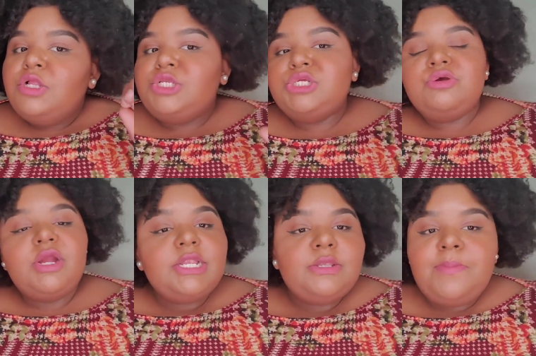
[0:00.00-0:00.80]

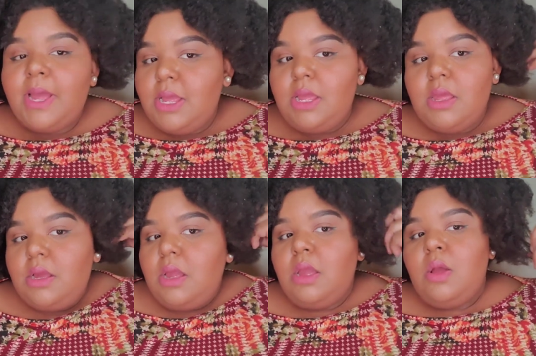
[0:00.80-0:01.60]
trend
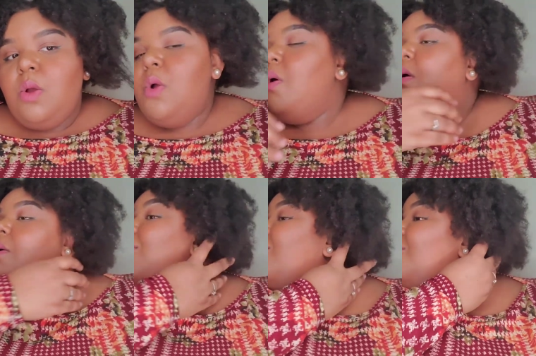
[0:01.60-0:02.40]
bug
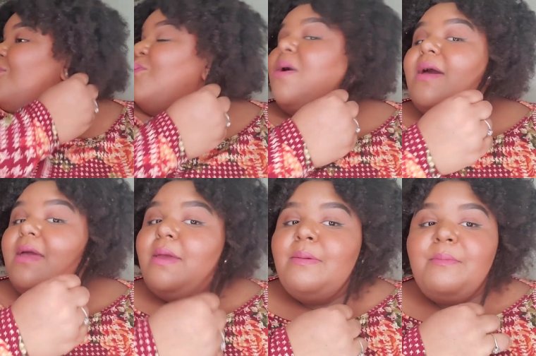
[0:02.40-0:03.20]
or
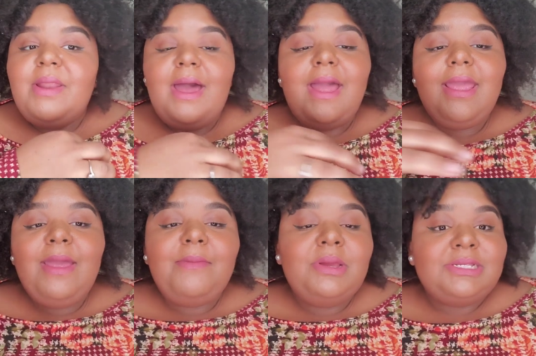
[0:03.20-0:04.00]
what, but I
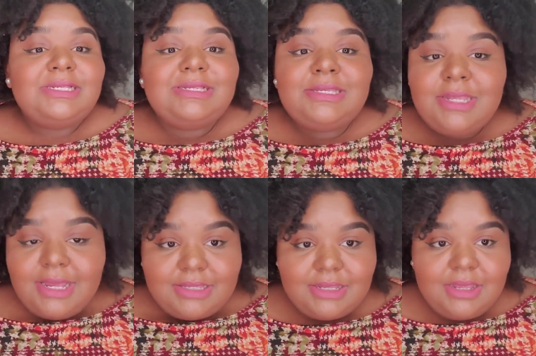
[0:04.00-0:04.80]
am
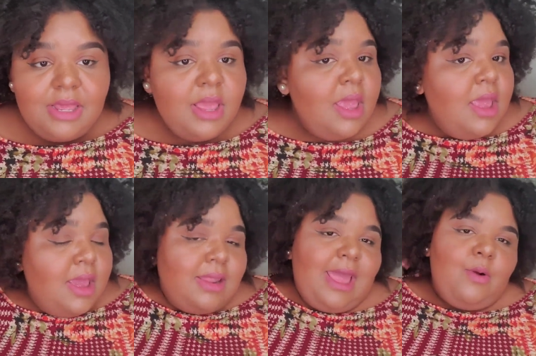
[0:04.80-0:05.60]
addicted.
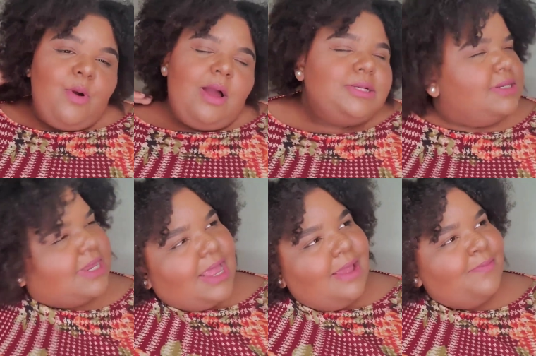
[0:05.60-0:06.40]
Like, well, I should
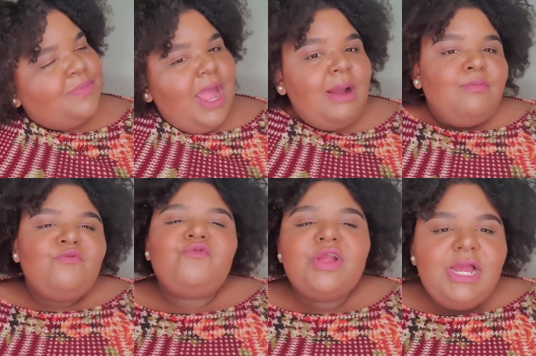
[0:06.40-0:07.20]
say
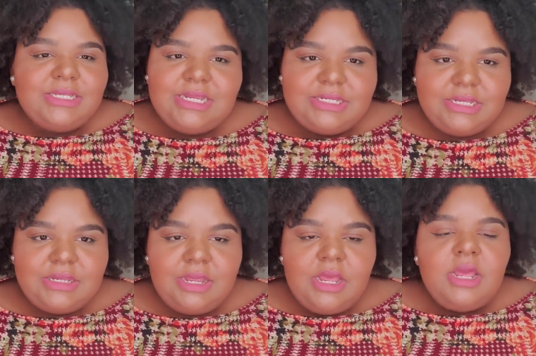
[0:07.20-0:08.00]
I'm
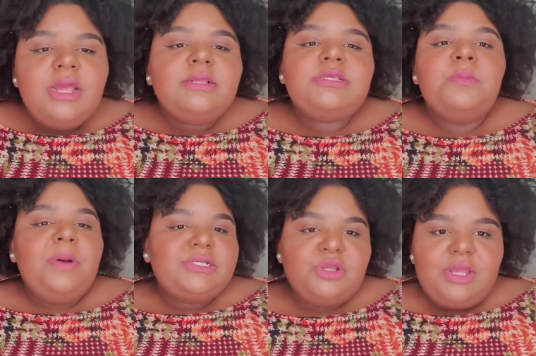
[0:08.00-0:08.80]
re-addicted to
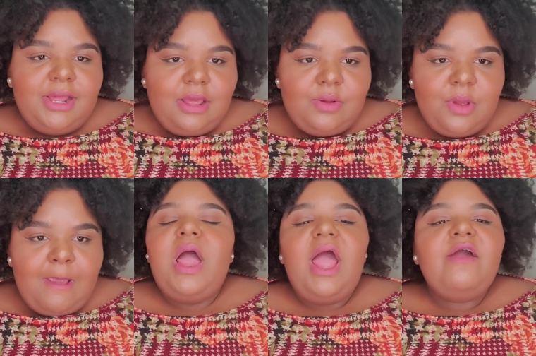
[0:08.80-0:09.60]
mustard yellow.
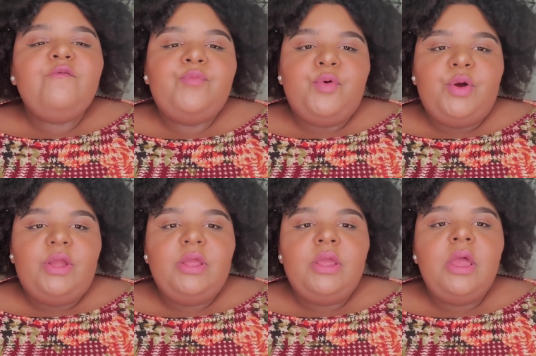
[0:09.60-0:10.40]
I have
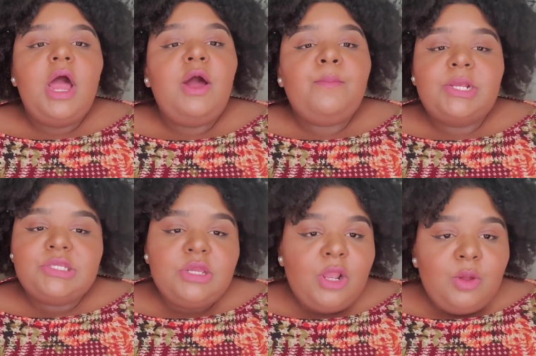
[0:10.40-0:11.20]
bought a
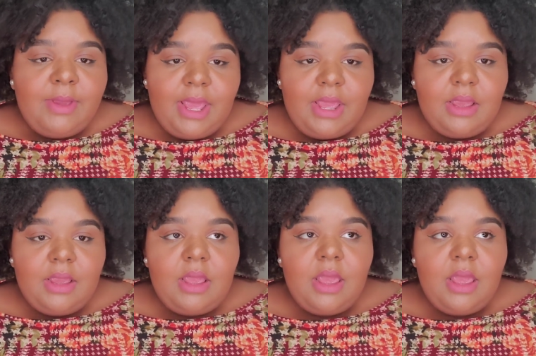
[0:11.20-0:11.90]
mustard yellow bag.